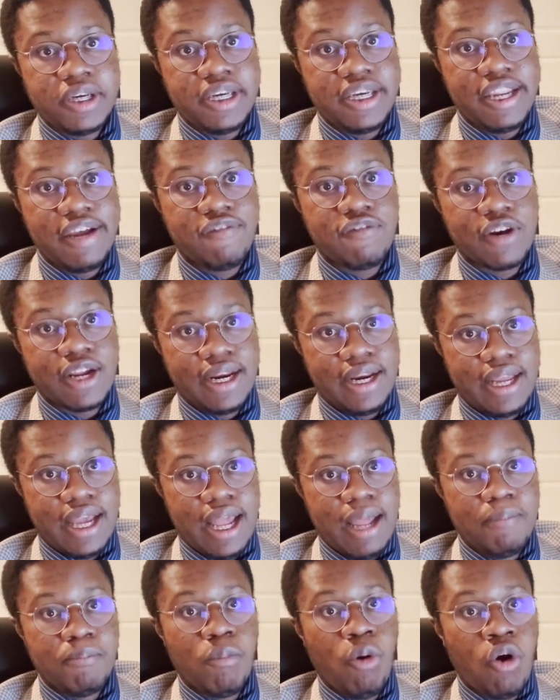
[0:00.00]
different
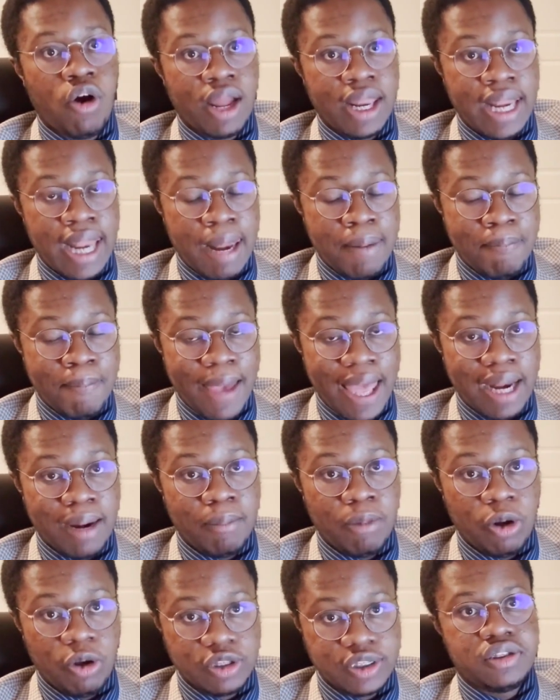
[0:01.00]
and more
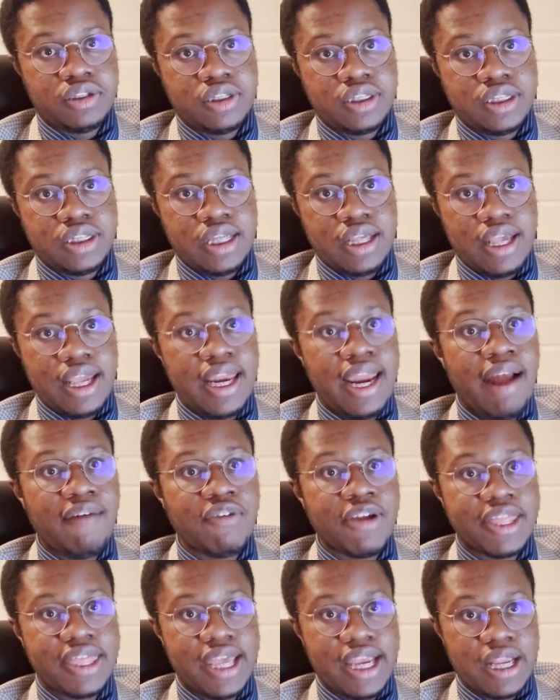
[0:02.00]
amenable. In
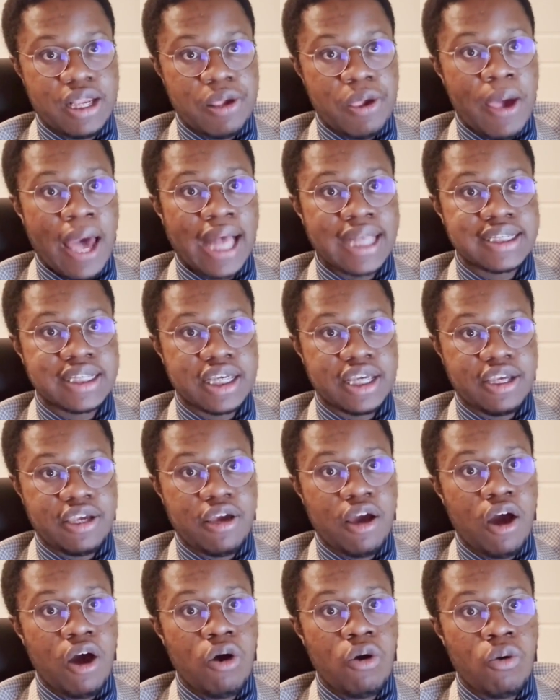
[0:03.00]
everything, you have to
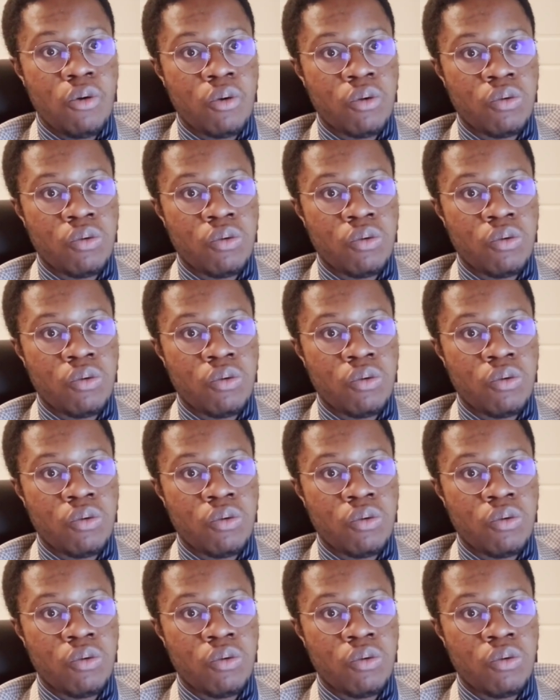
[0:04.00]
go